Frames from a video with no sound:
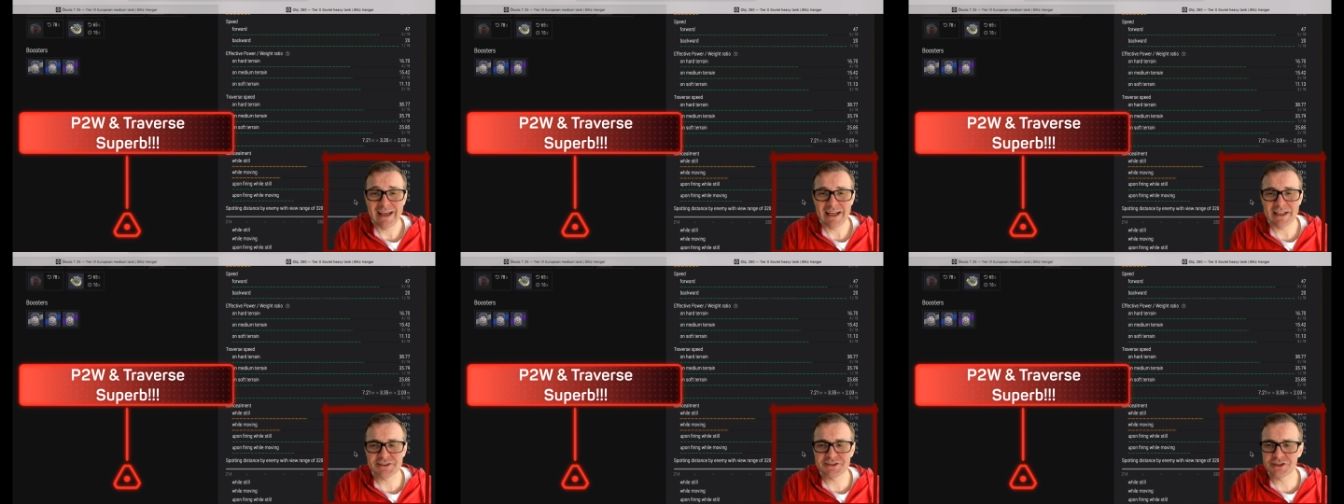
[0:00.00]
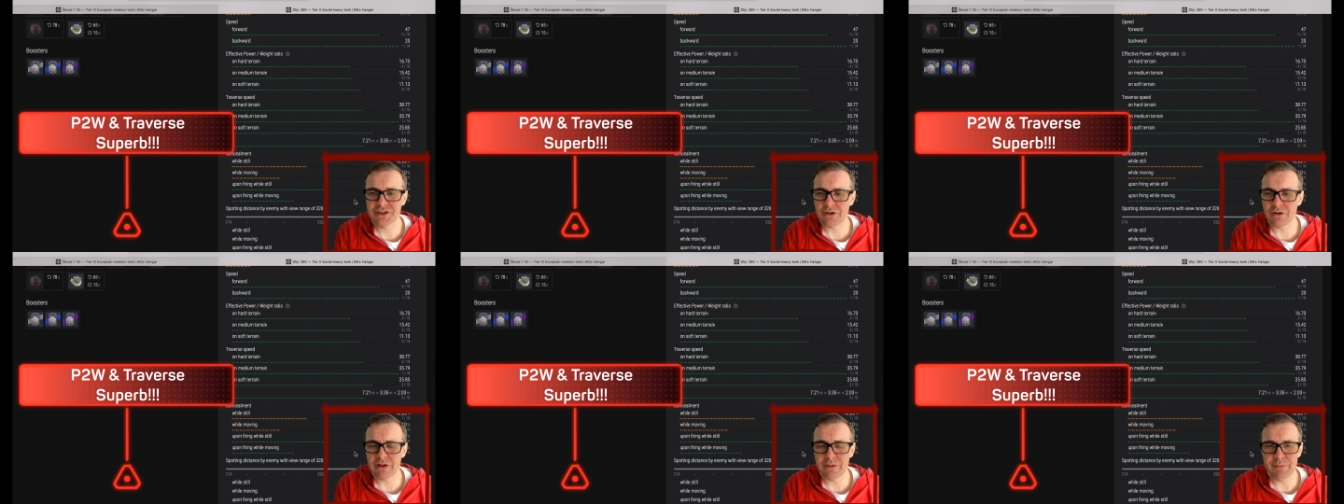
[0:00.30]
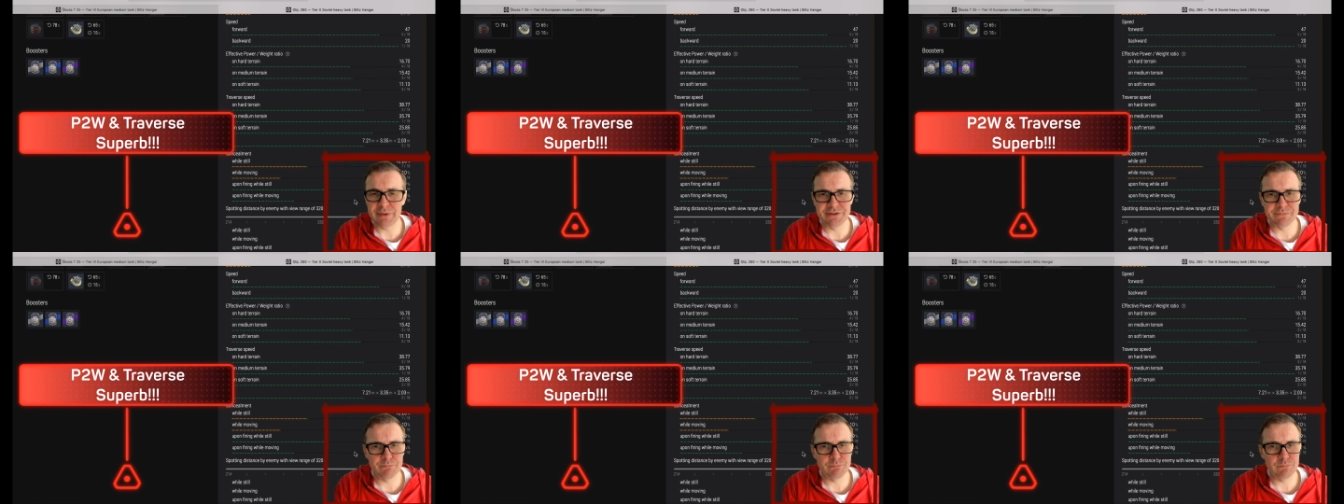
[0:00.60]
It's going
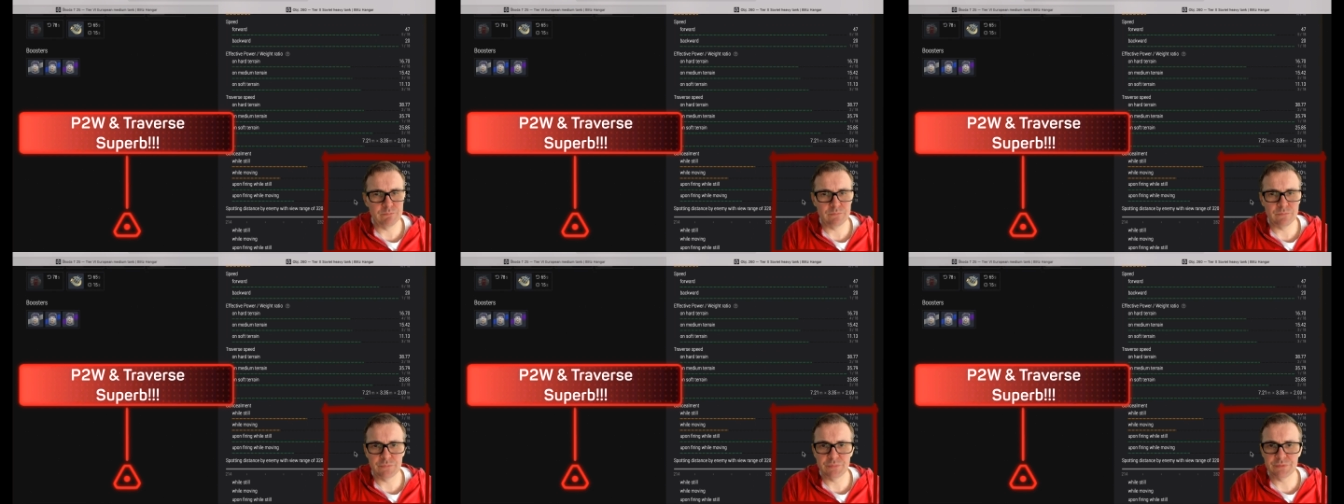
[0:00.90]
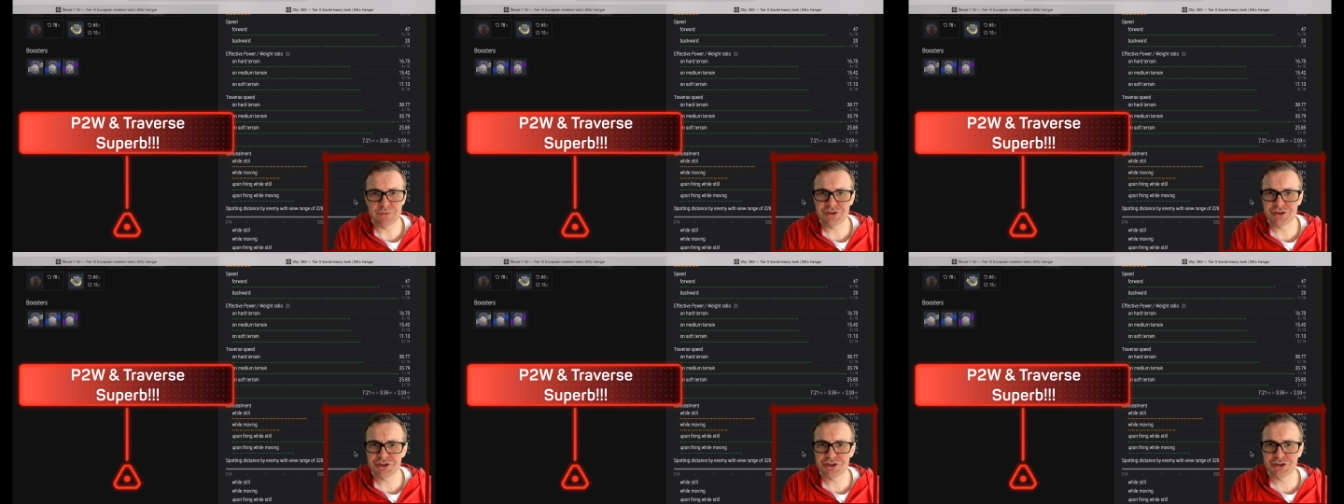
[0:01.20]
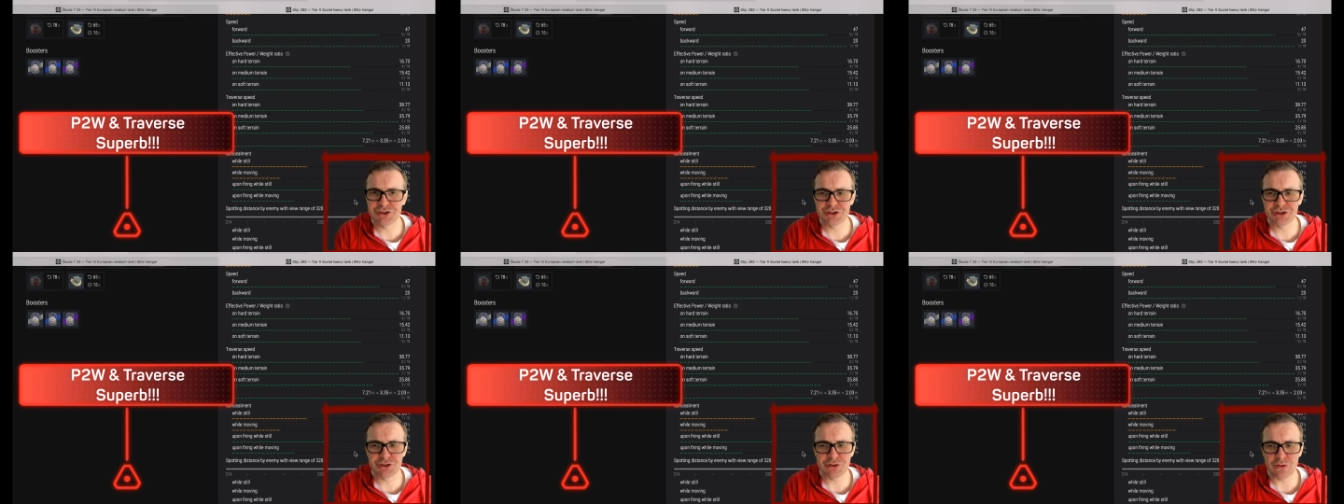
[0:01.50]
to be
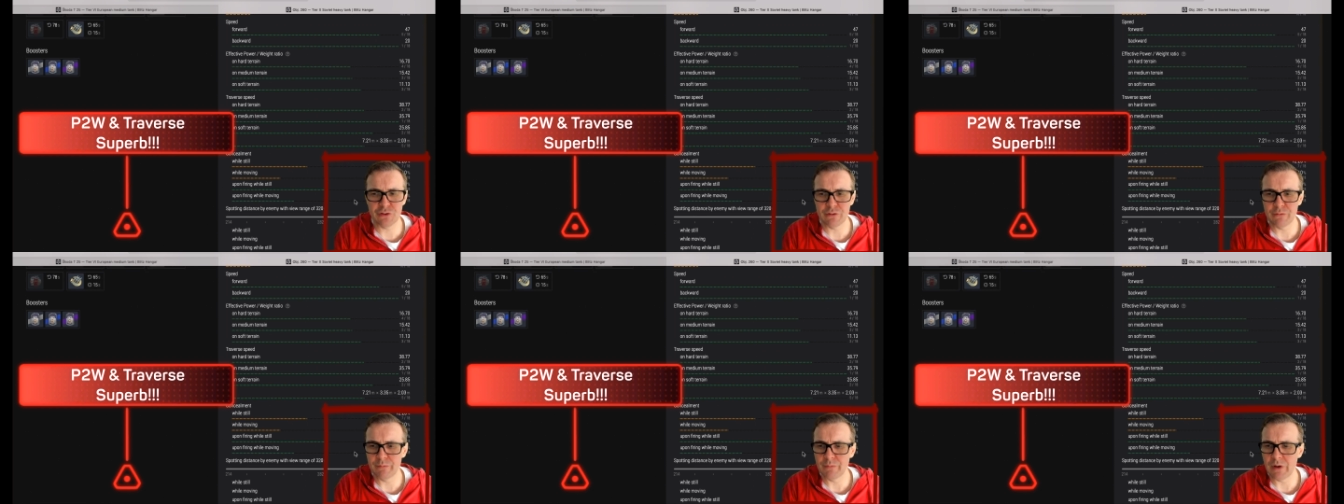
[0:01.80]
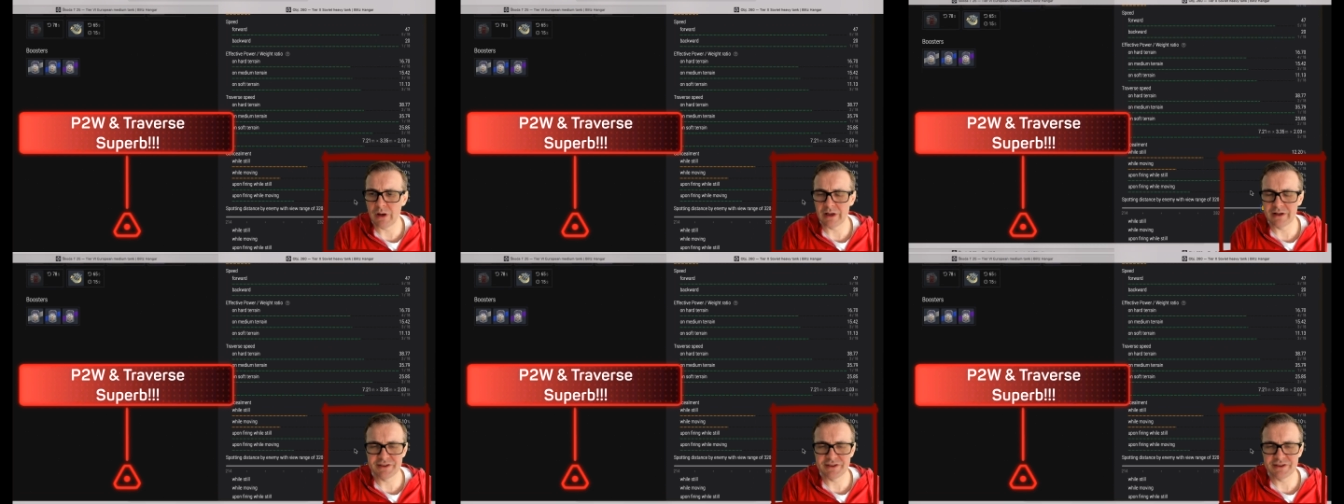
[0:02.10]
some